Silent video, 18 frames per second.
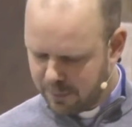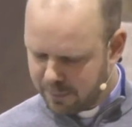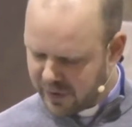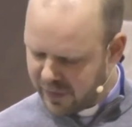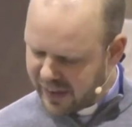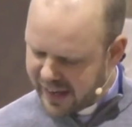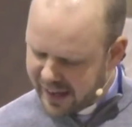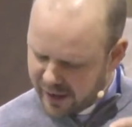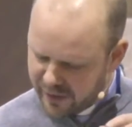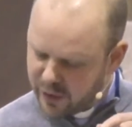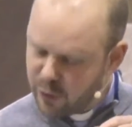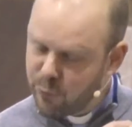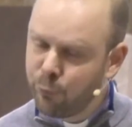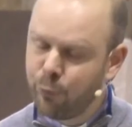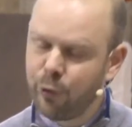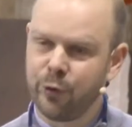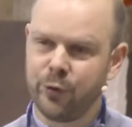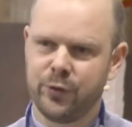but they are the
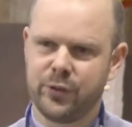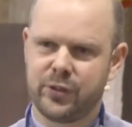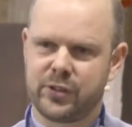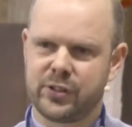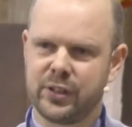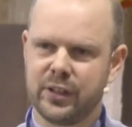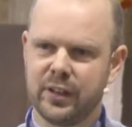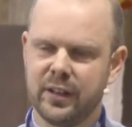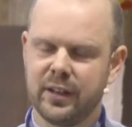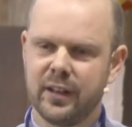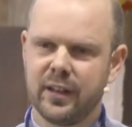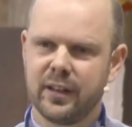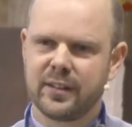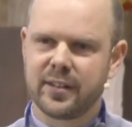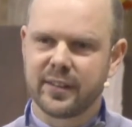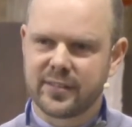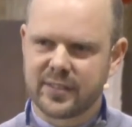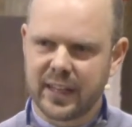route
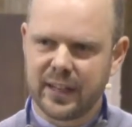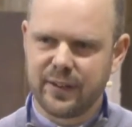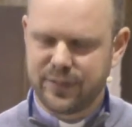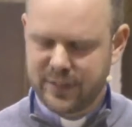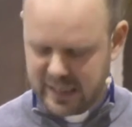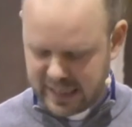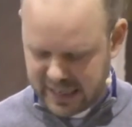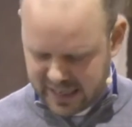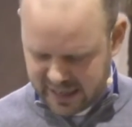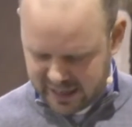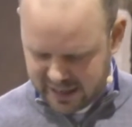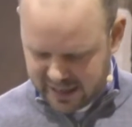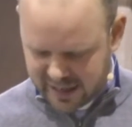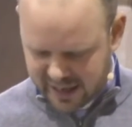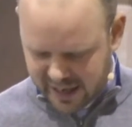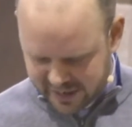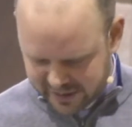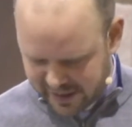to safety
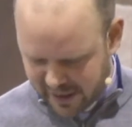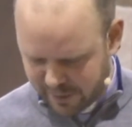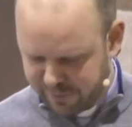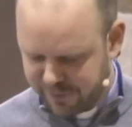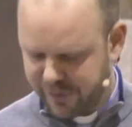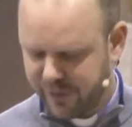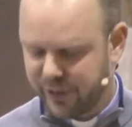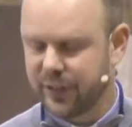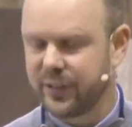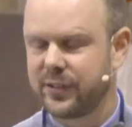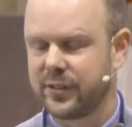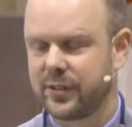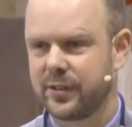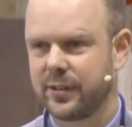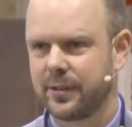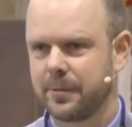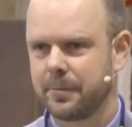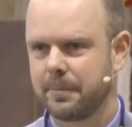and
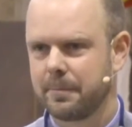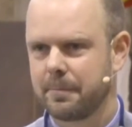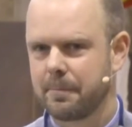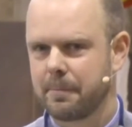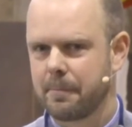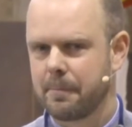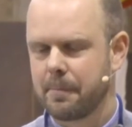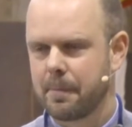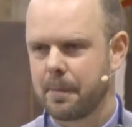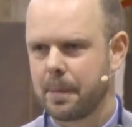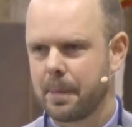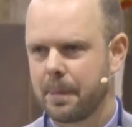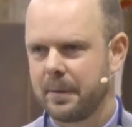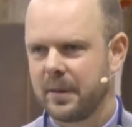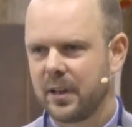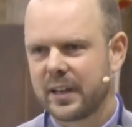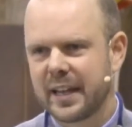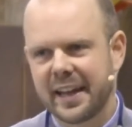comfort.
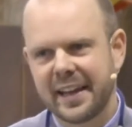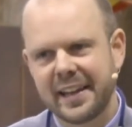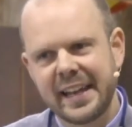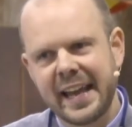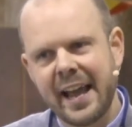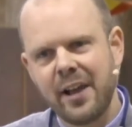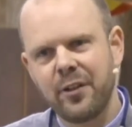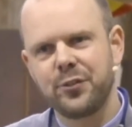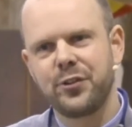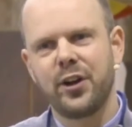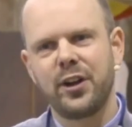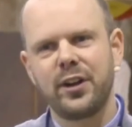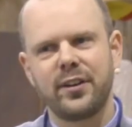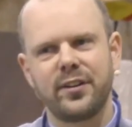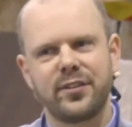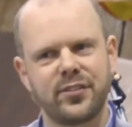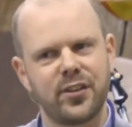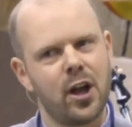Okay, at the
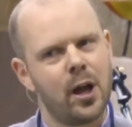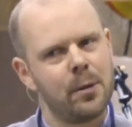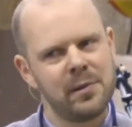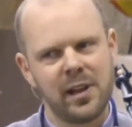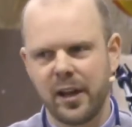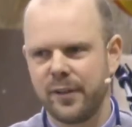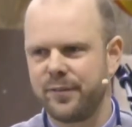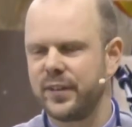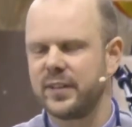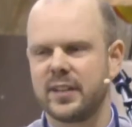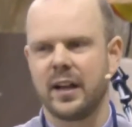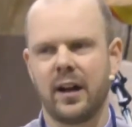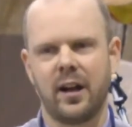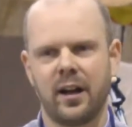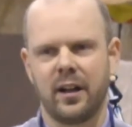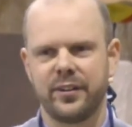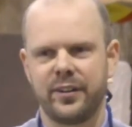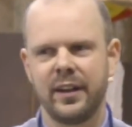outside of the psalm, life is
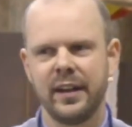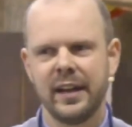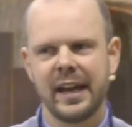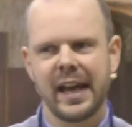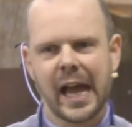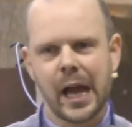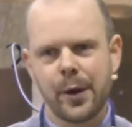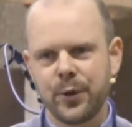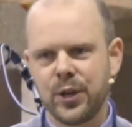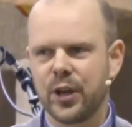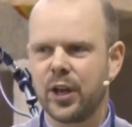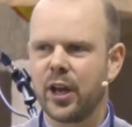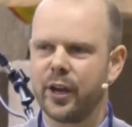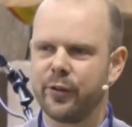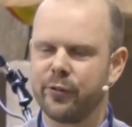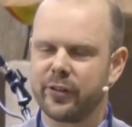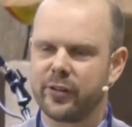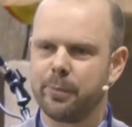hard. How are you
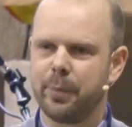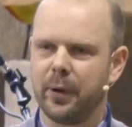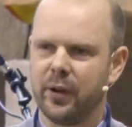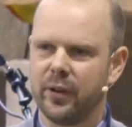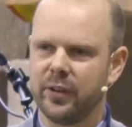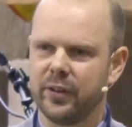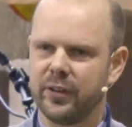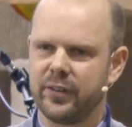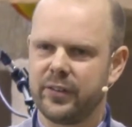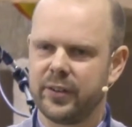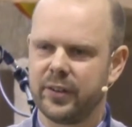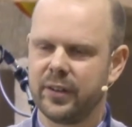going to respond?